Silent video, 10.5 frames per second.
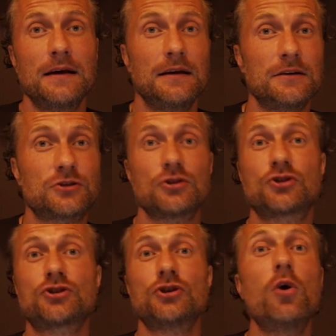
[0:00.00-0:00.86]
is
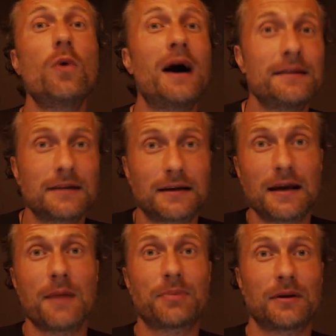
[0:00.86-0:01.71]
so
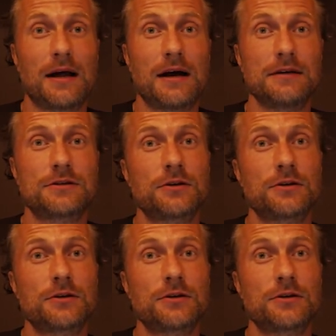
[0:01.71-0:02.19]
undercapitalized.